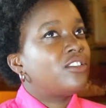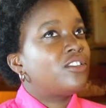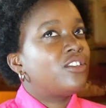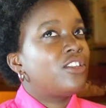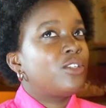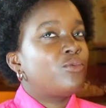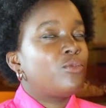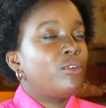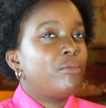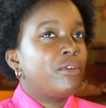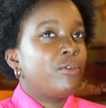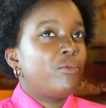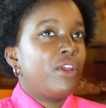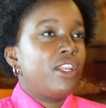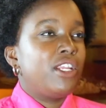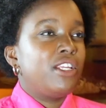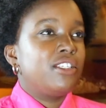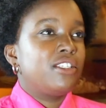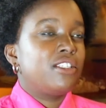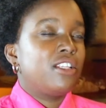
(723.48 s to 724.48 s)
So there's one bit
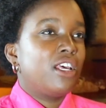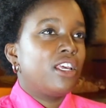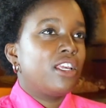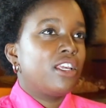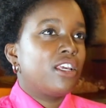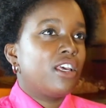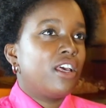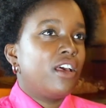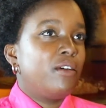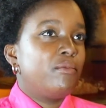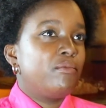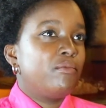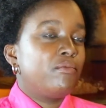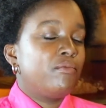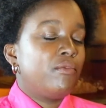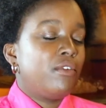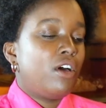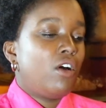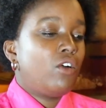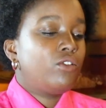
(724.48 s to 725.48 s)
when he's like,
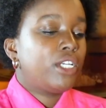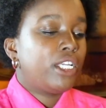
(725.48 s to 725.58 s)
can't